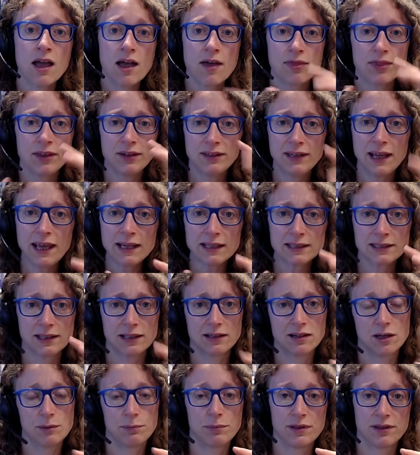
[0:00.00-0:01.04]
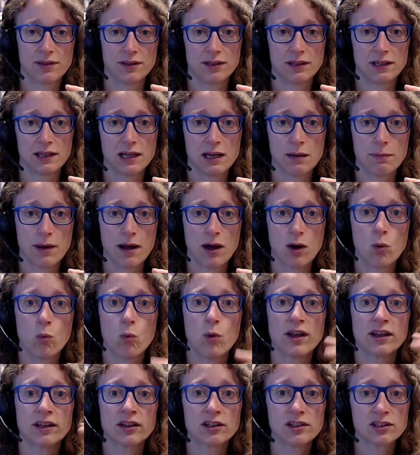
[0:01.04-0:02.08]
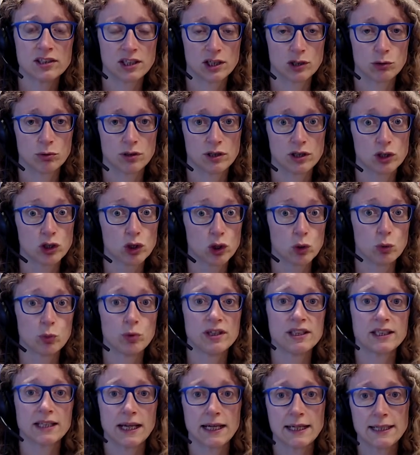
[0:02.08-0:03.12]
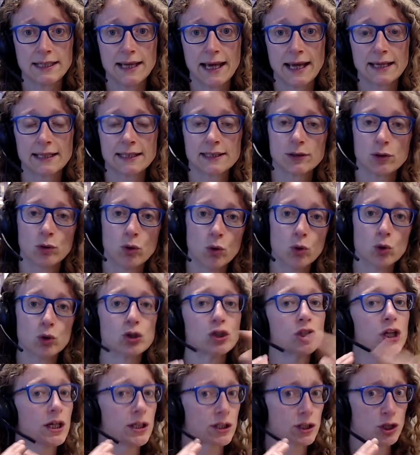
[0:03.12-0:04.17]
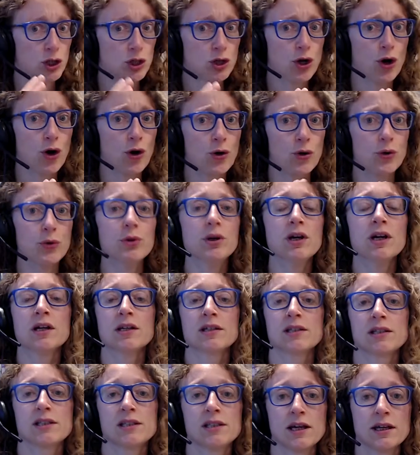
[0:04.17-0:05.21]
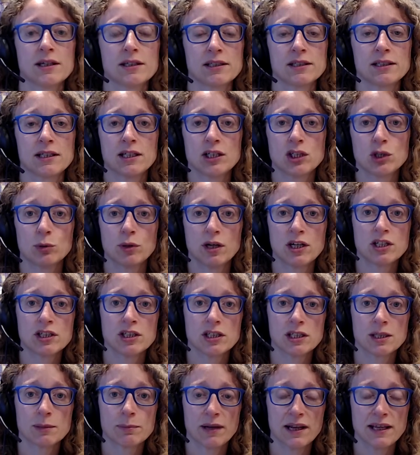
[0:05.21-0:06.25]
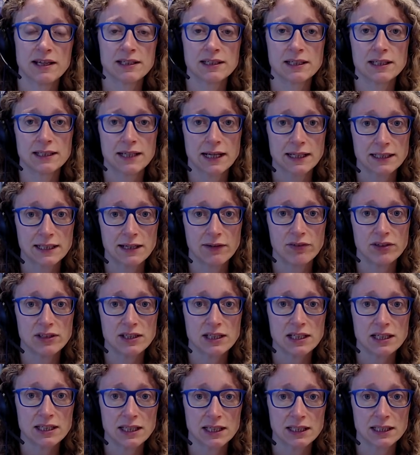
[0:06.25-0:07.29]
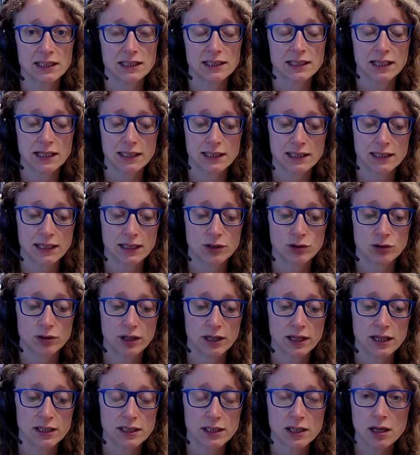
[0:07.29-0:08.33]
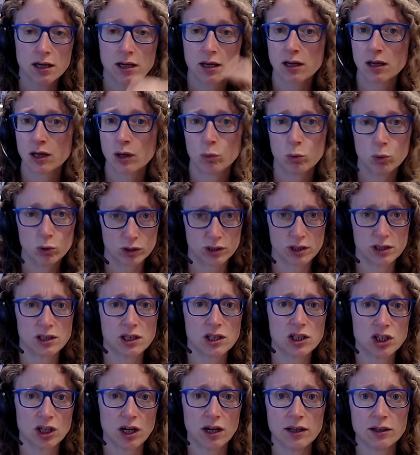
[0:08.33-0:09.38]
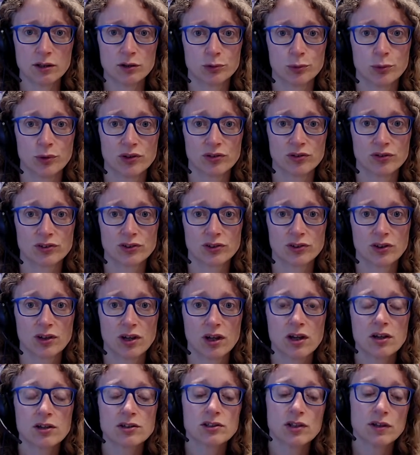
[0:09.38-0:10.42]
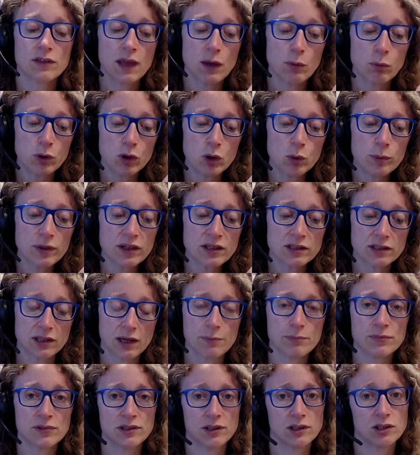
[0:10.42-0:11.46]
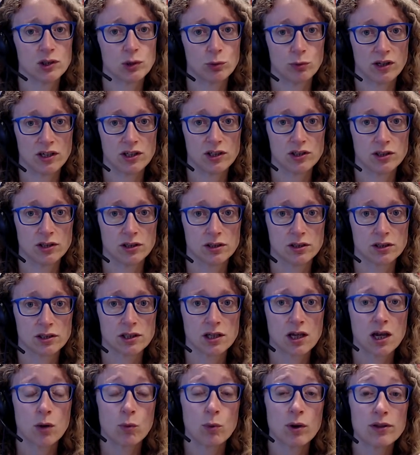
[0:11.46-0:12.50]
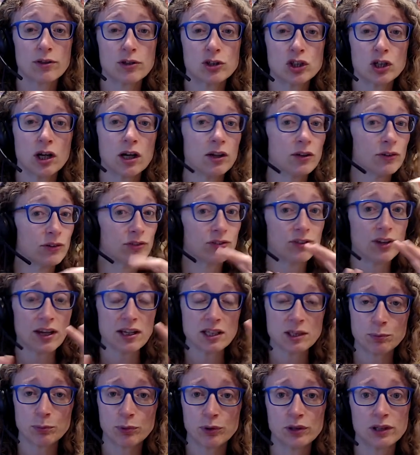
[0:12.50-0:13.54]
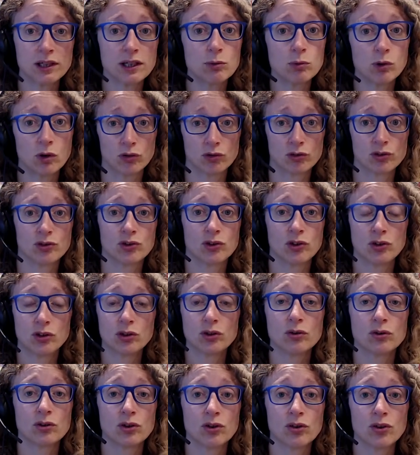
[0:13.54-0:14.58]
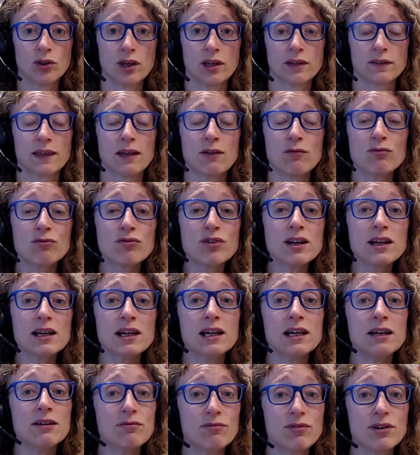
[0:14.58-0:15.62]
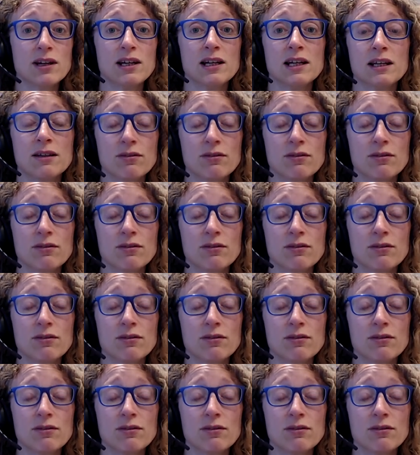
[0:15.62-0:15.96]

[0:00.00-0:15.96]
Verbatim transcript: The next thing I'd be thinking about when considering do we say yes or just no to certain situations, places, activities, things, etc., is what does the child want? So there will be some situations where the child desperately wants to do the thing. They really, really,